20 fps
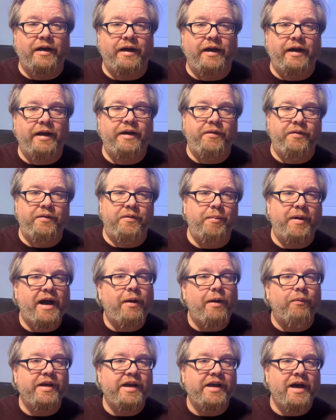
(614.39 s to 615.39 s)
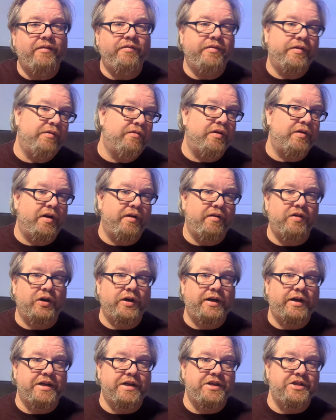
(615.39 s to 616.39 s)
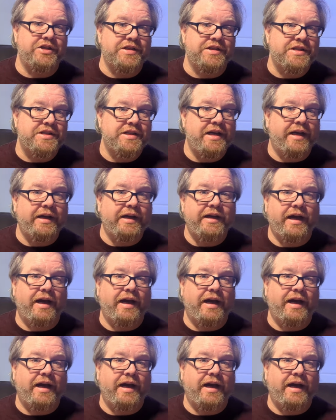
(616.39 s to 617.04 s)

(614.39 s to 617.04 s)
and the mat we have in front of our kitchen sink